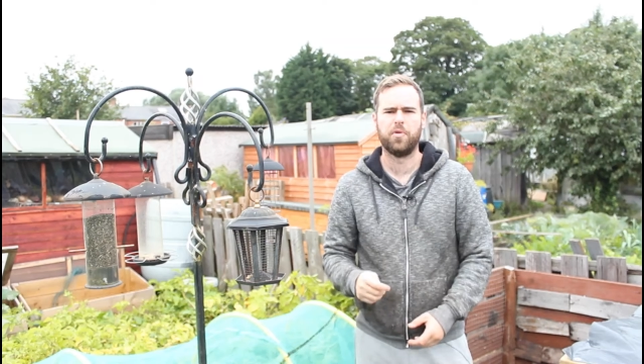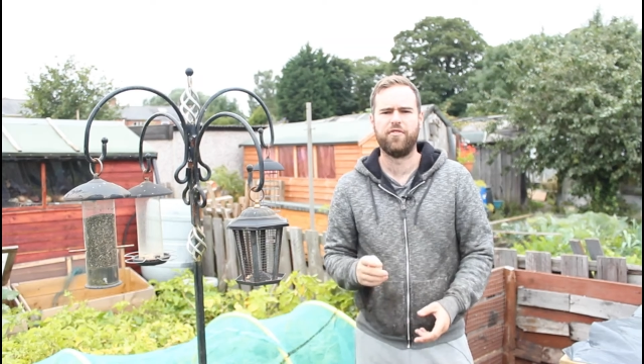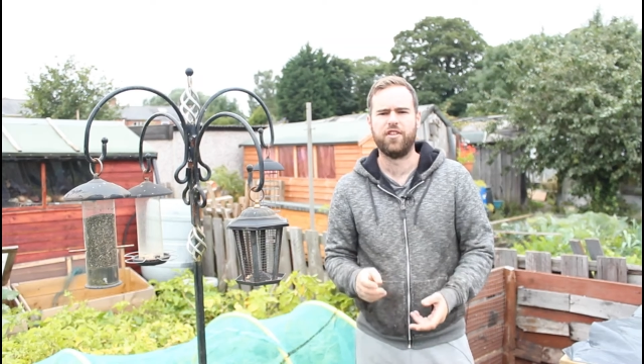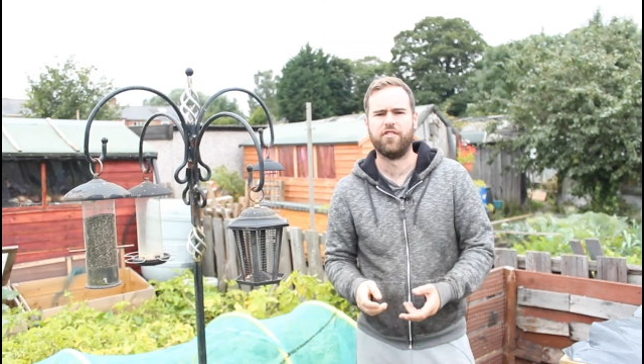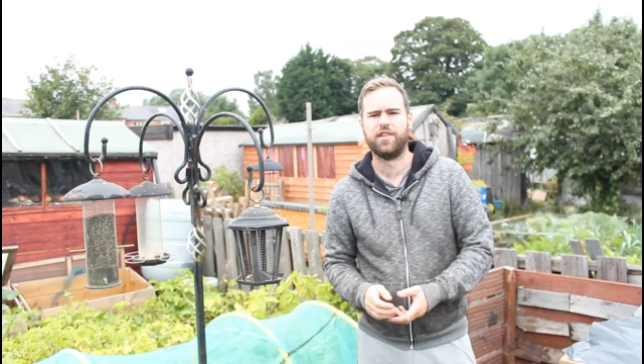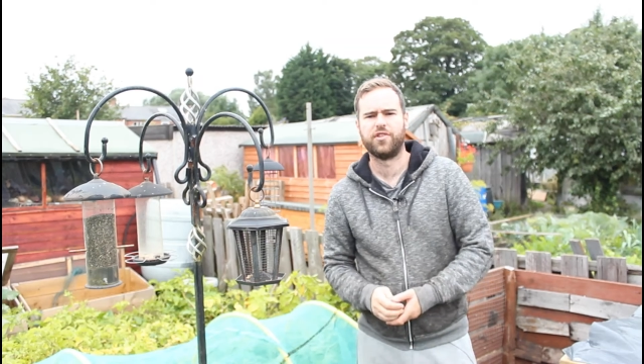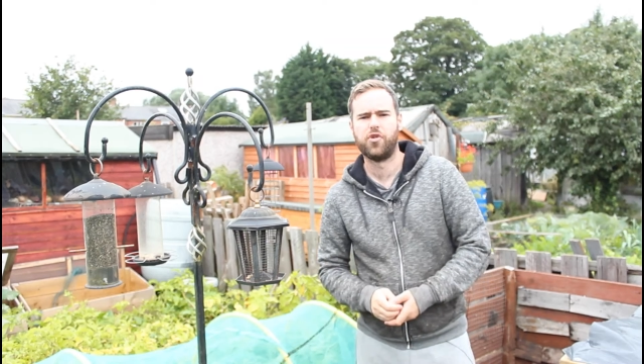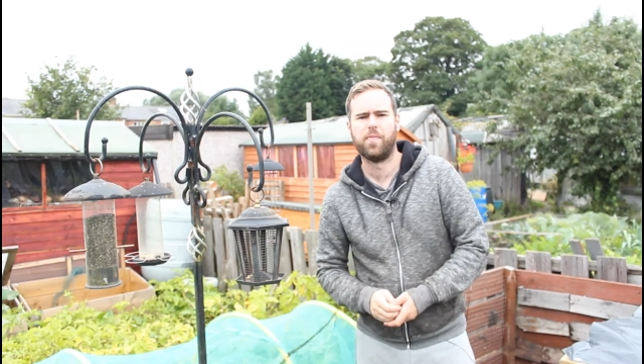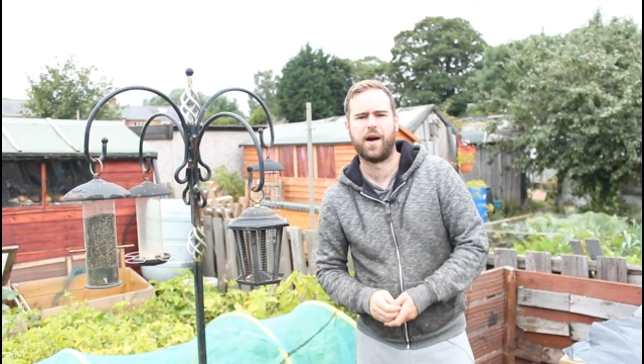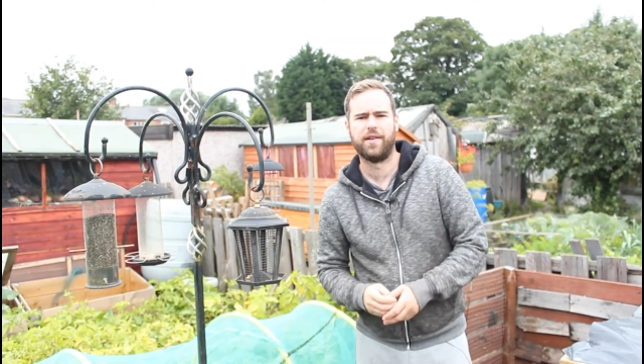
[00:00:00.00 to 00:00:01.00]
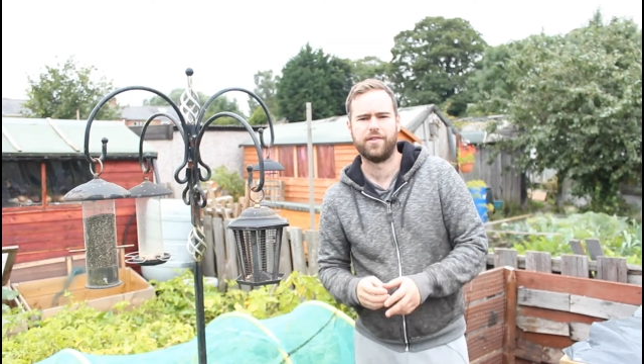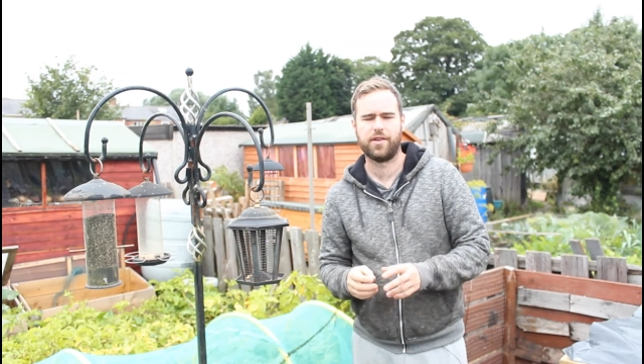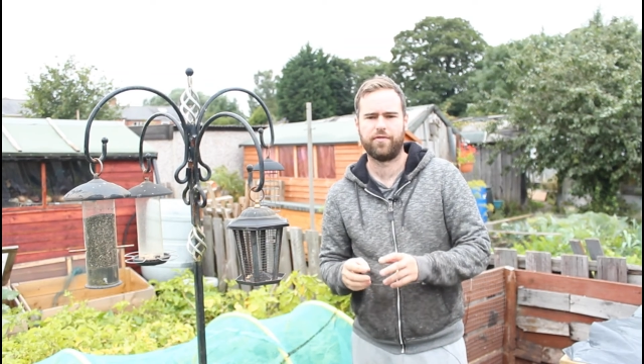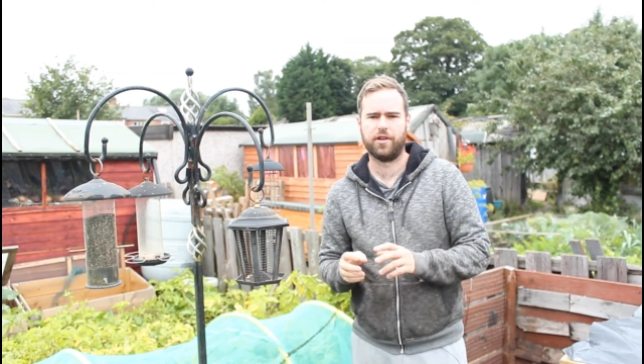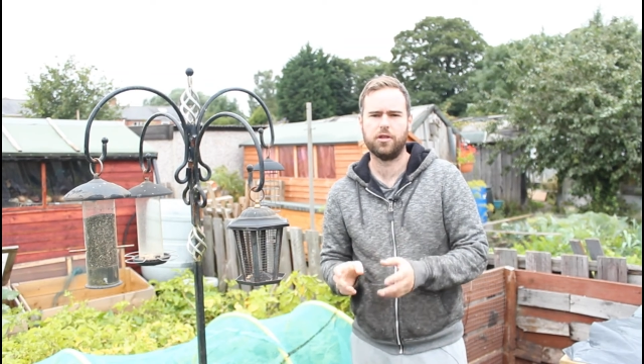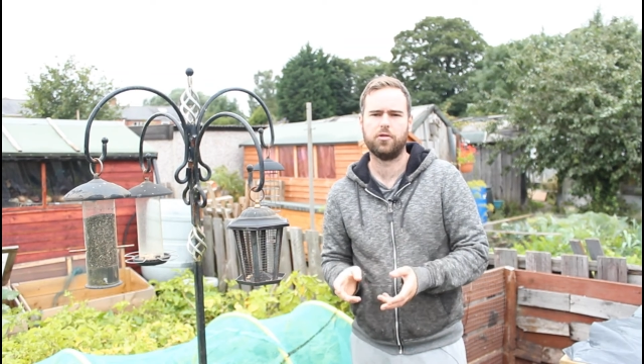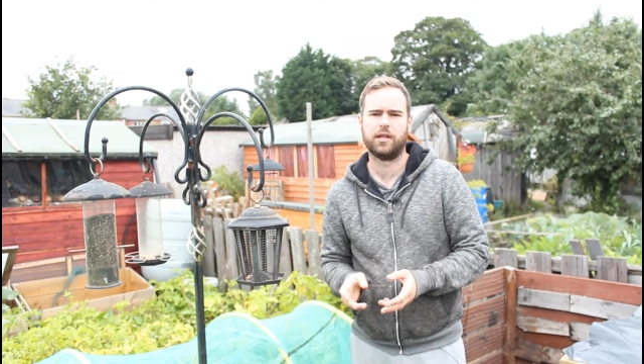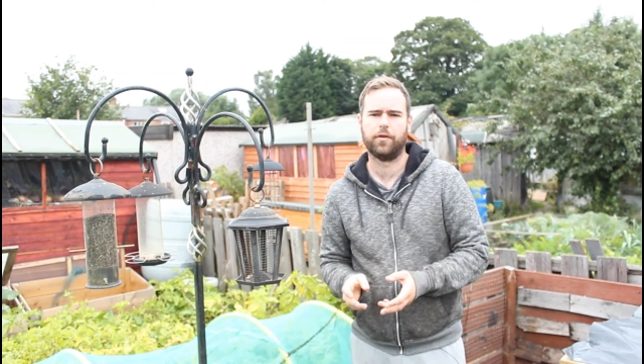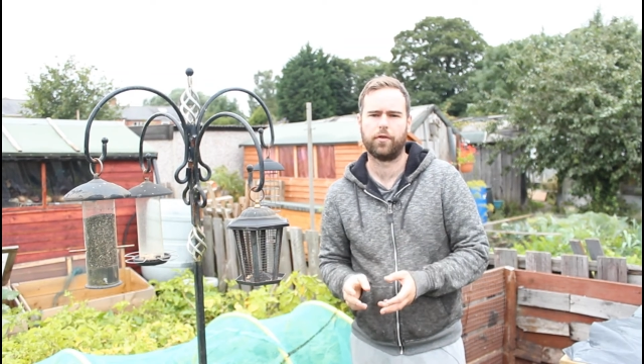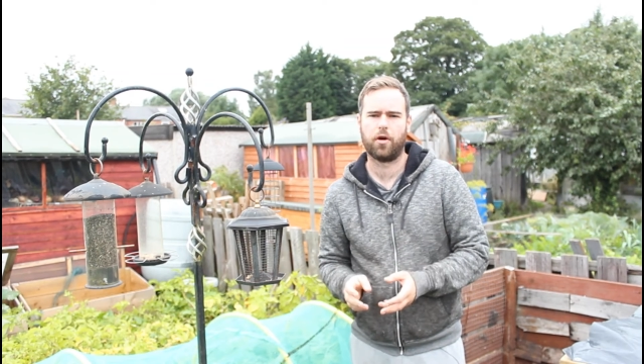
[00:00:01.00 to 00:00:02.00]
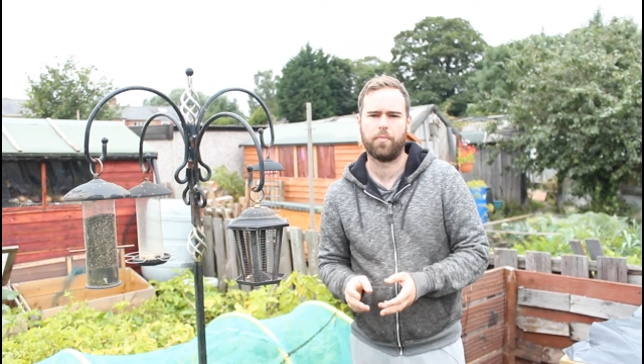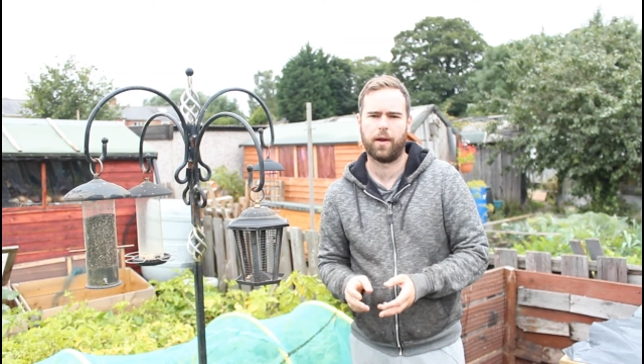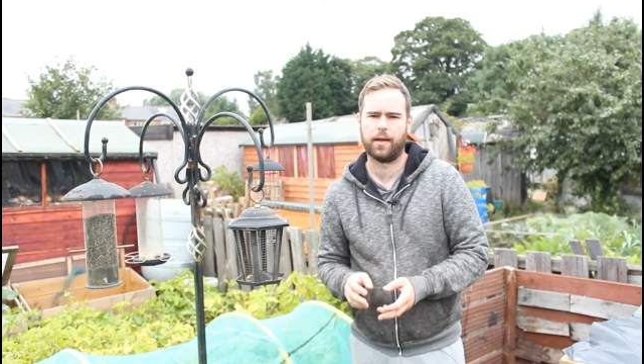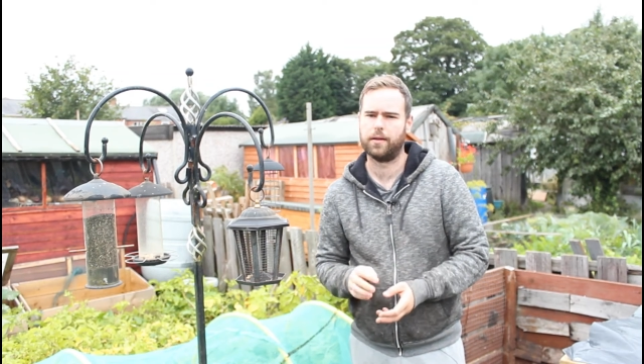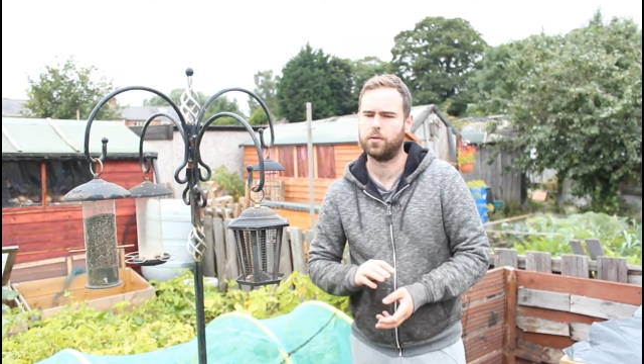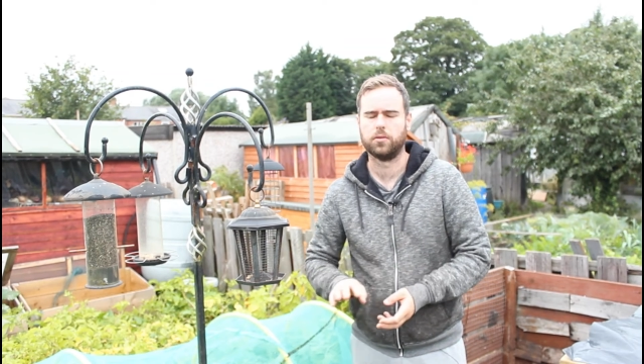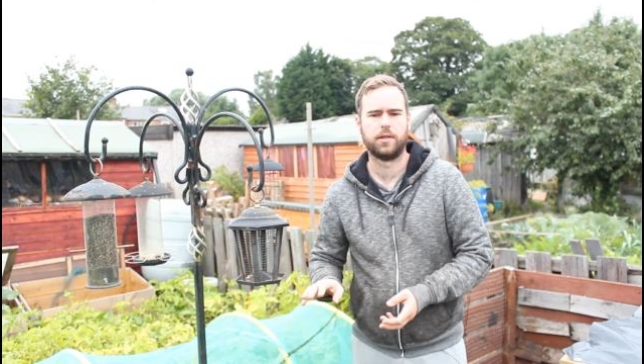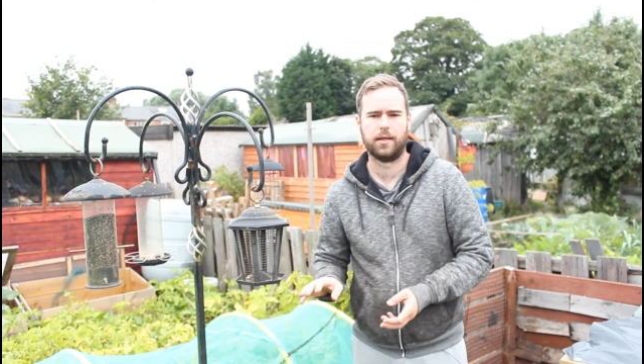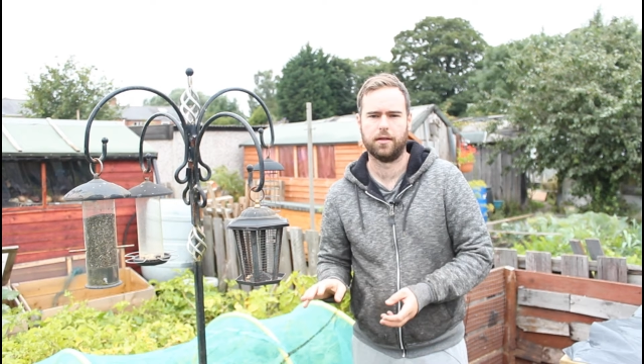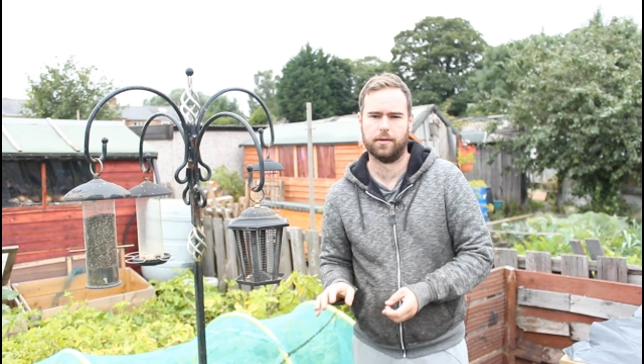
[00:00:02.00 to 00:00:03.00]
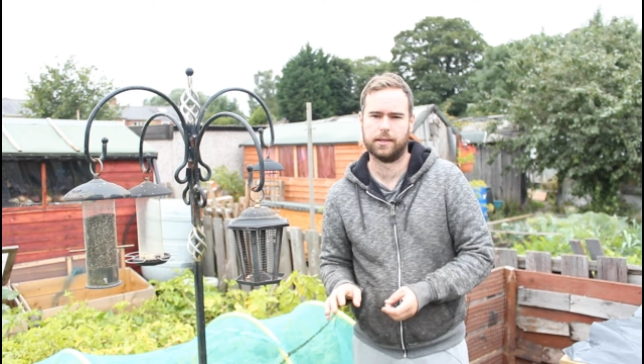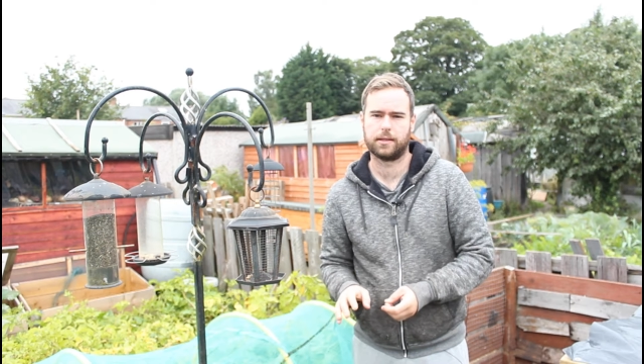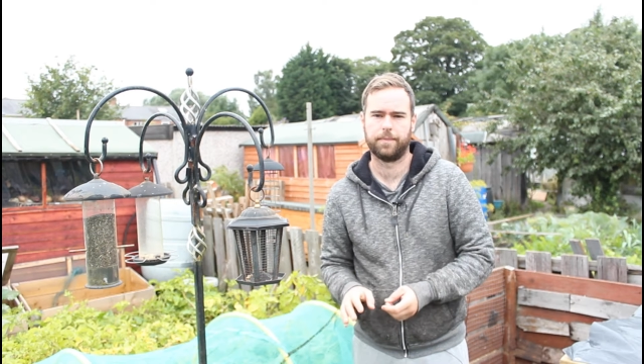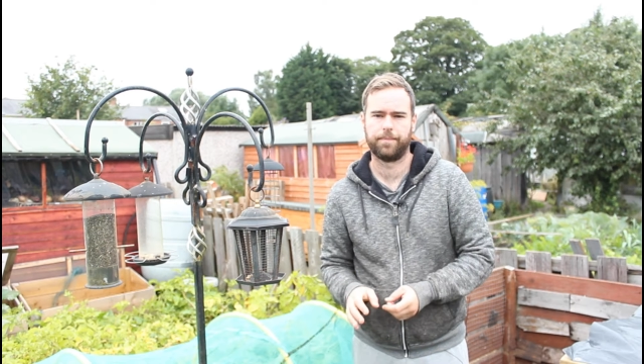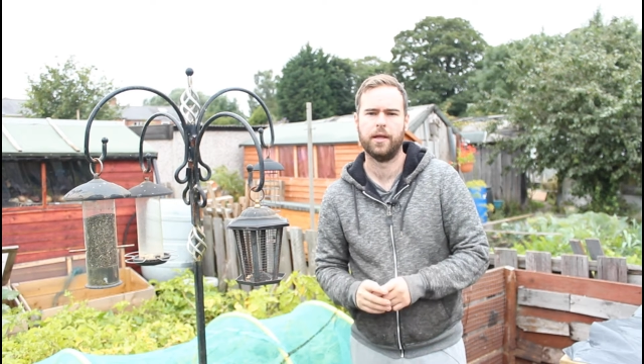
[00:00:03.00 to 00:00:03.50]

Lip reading: But if you're in two minds, if you do think you've got blight, don't take the risk.